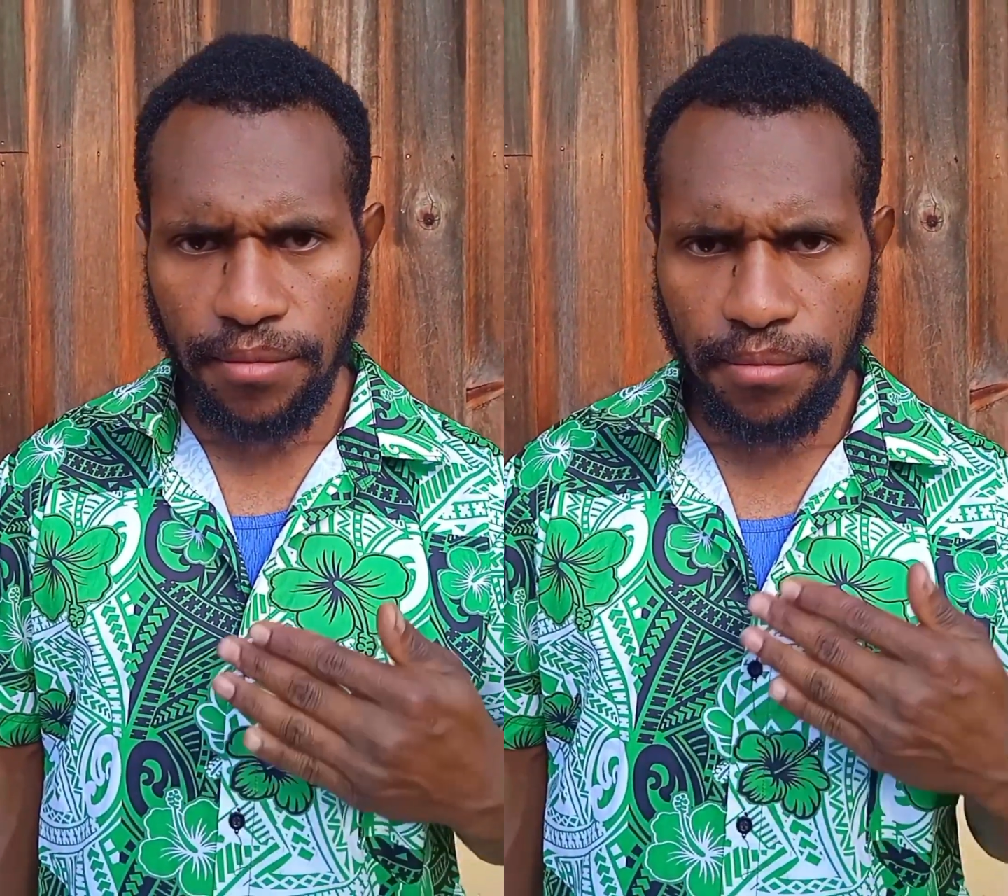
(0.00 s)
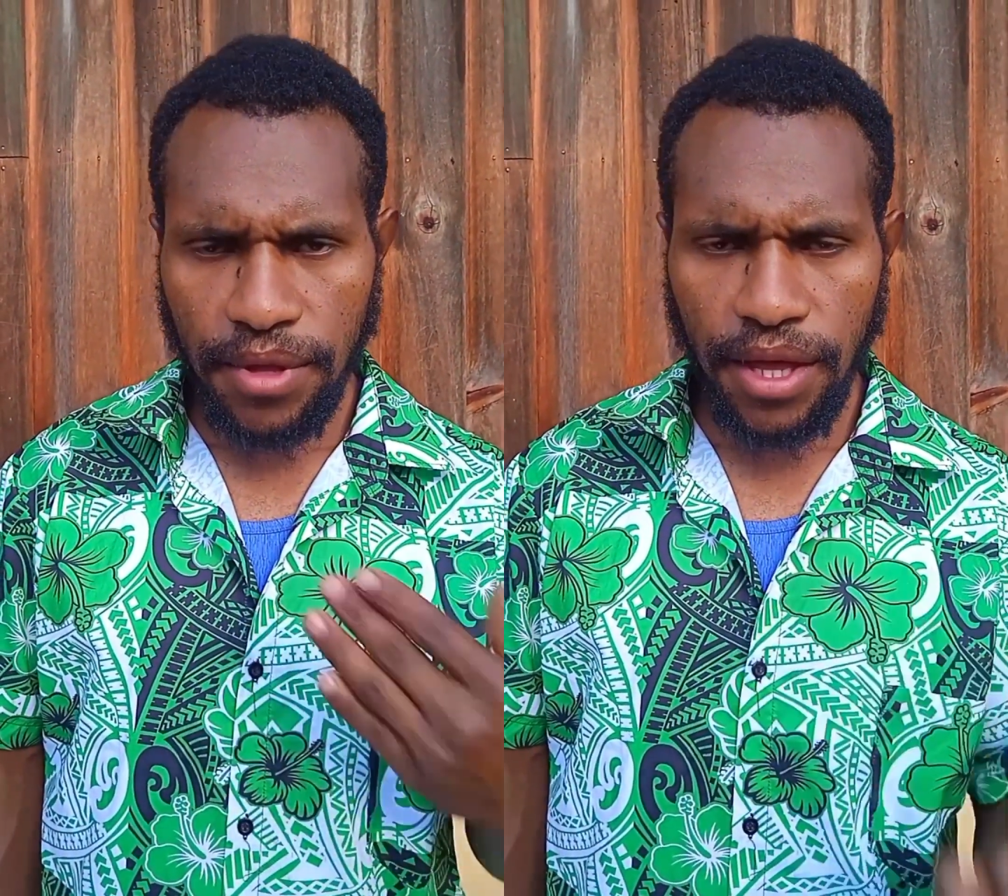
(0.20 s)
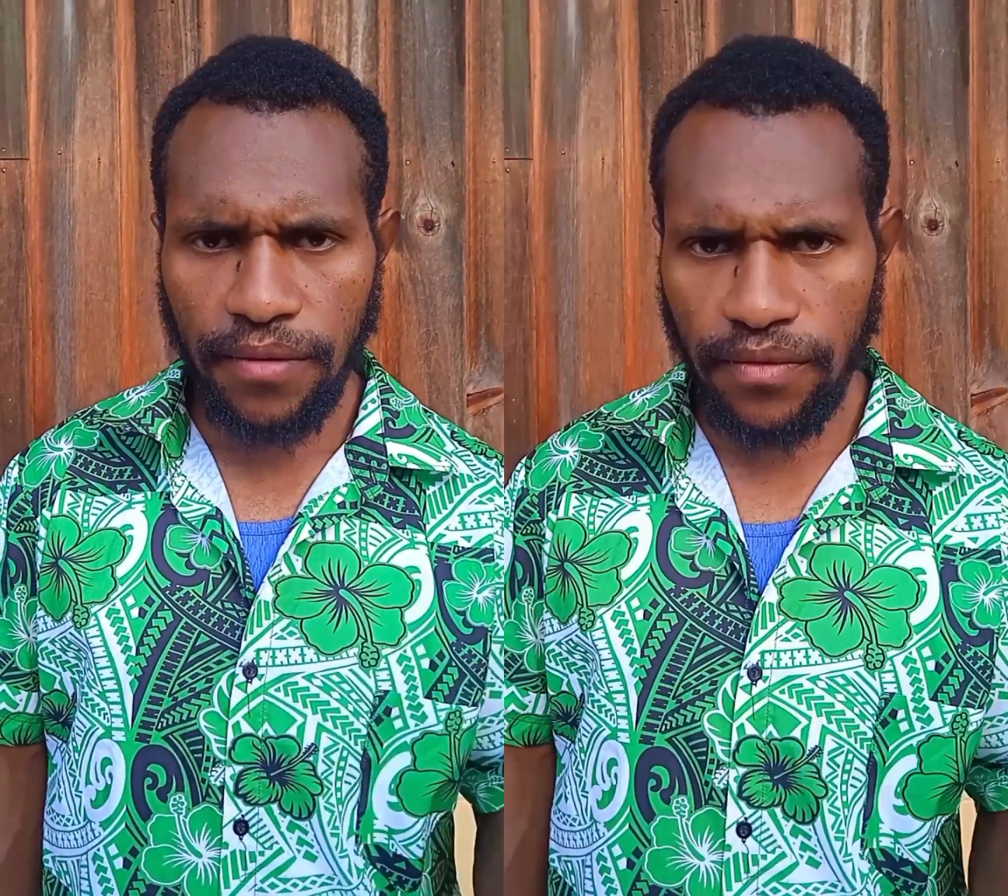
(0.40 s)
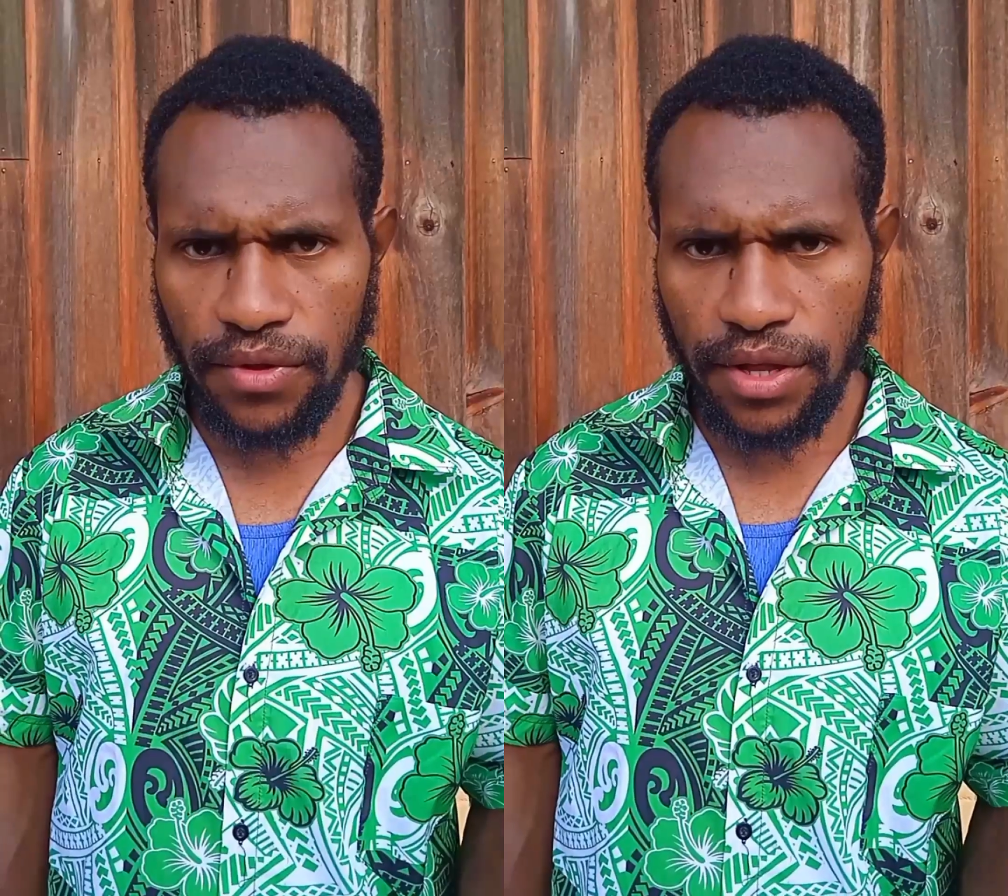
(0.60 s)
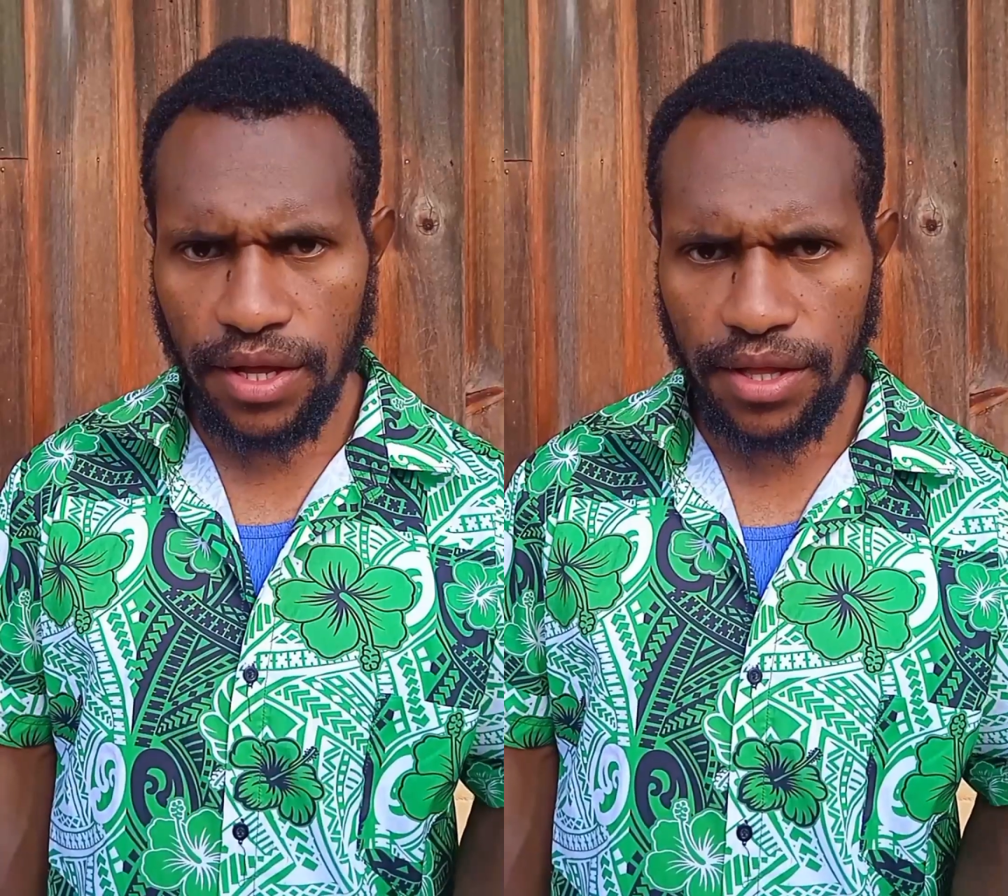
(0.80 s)
behave
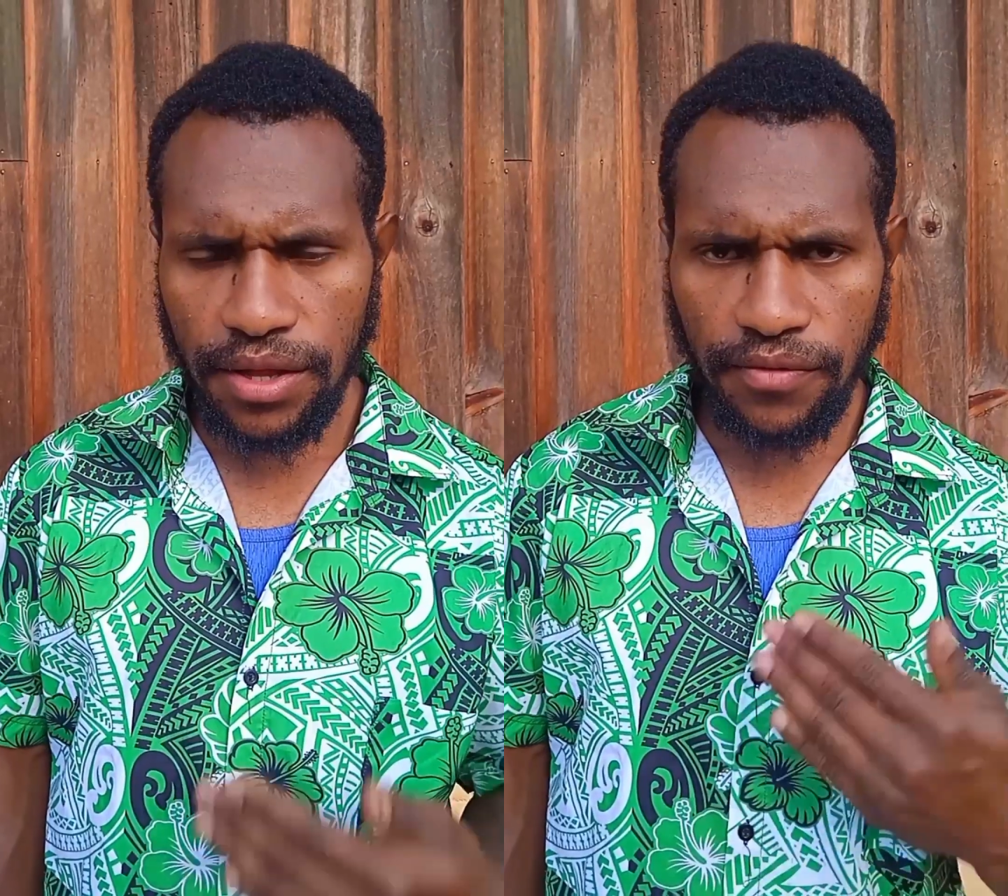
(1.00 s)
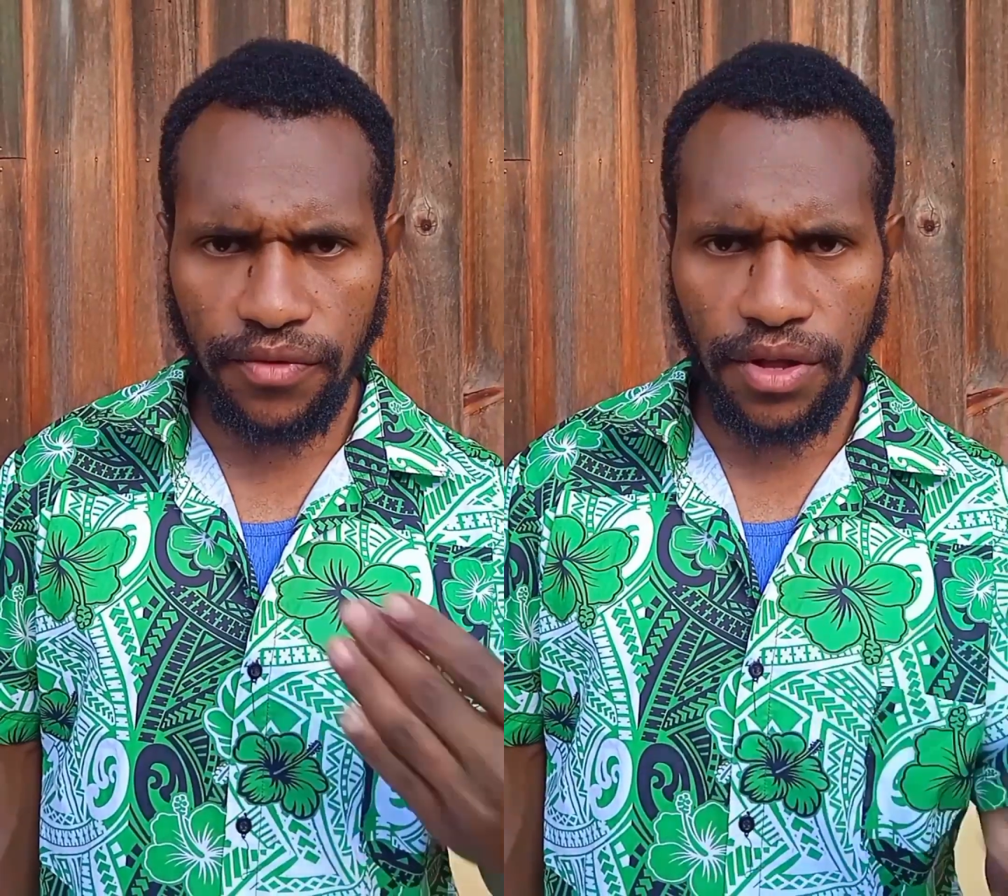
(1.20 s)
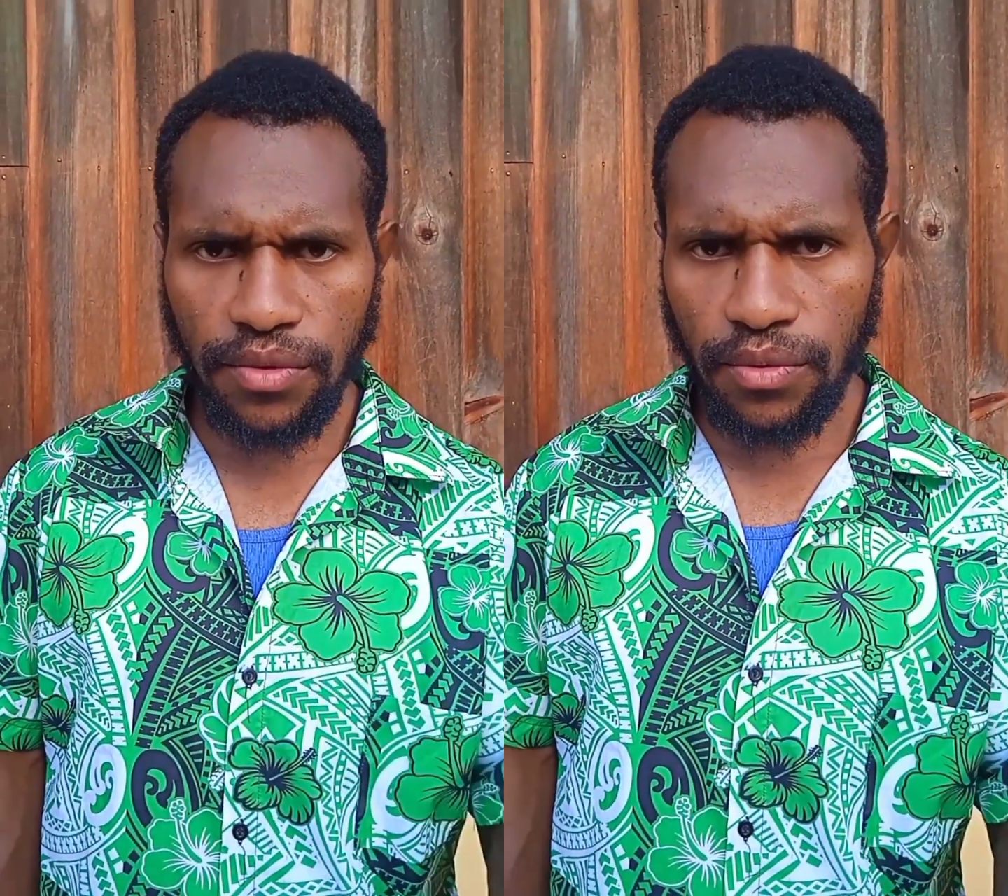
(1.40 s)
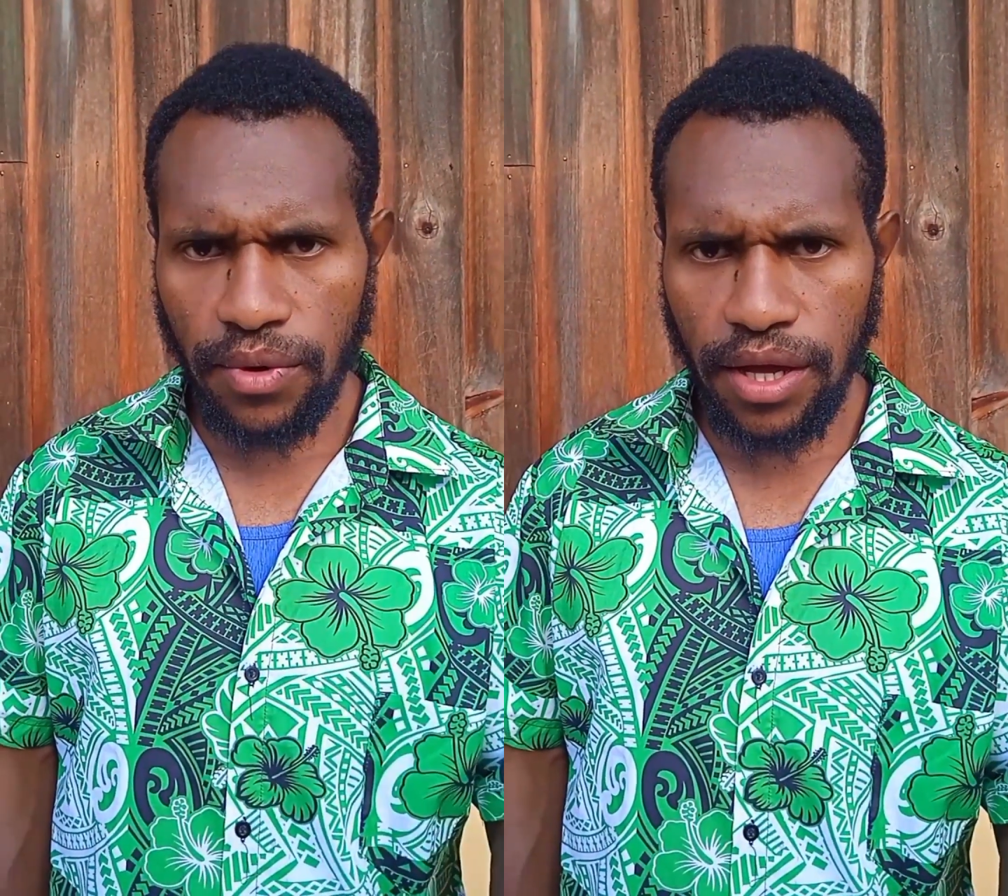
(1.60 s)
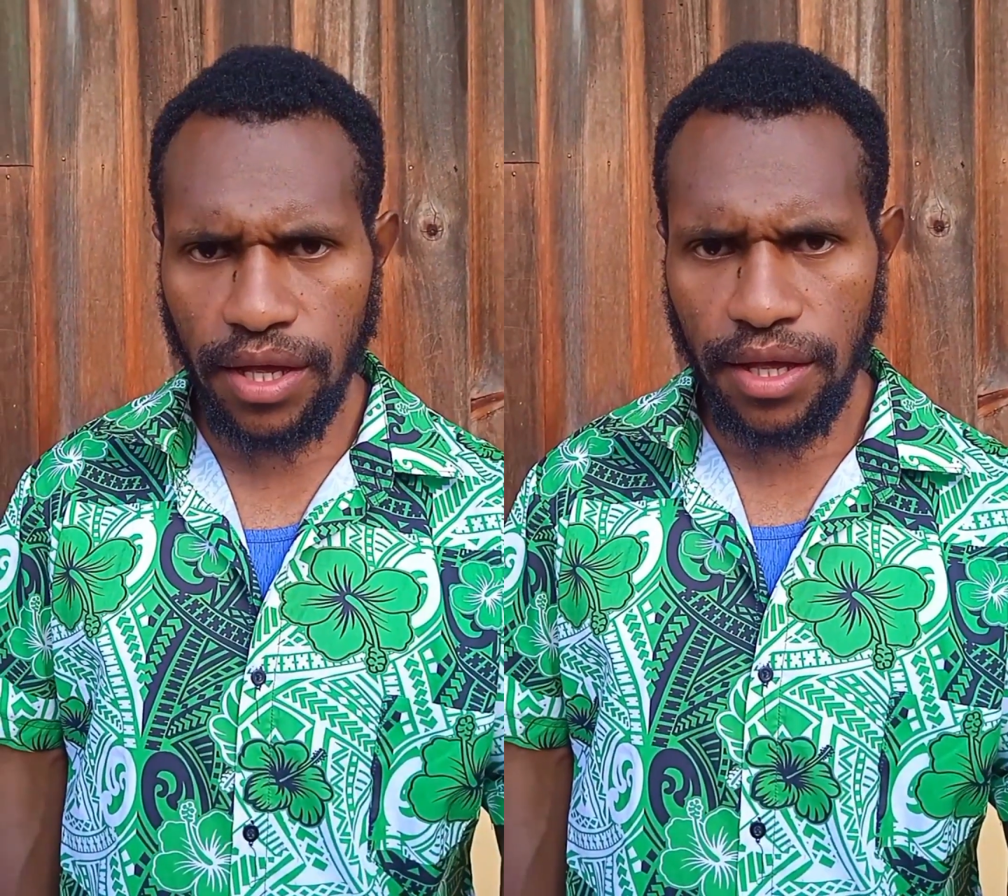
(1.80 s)
in a different
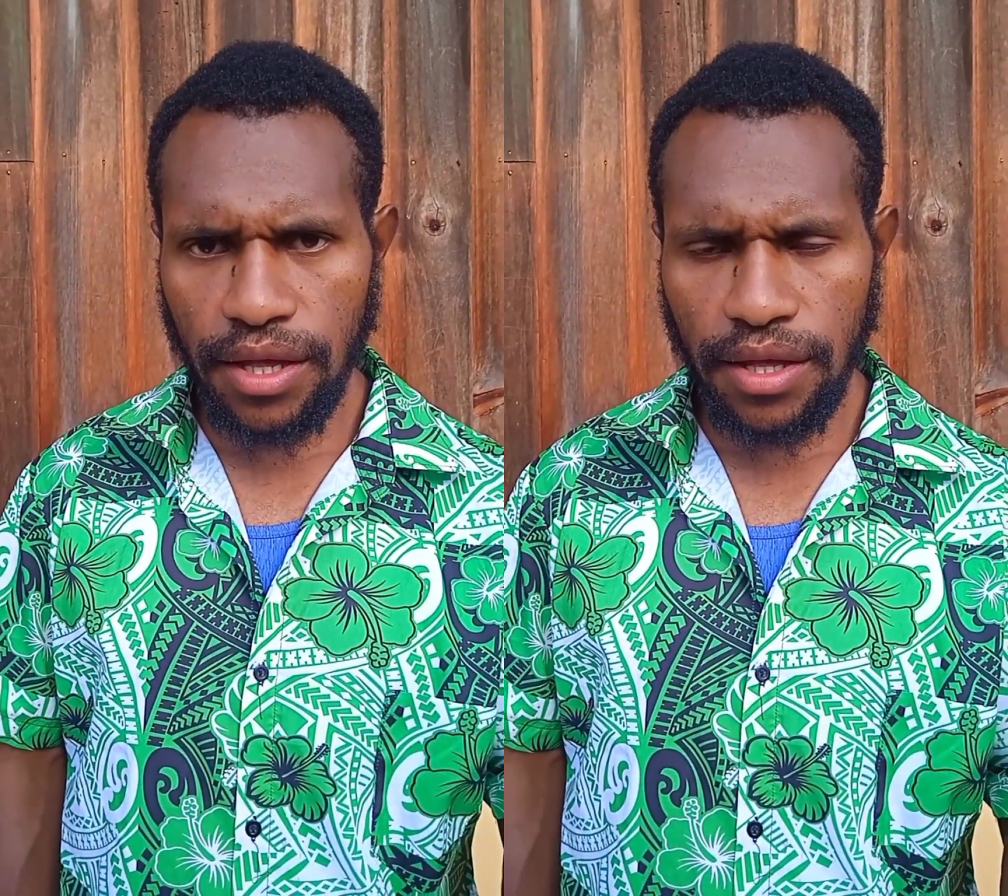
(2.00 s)
way,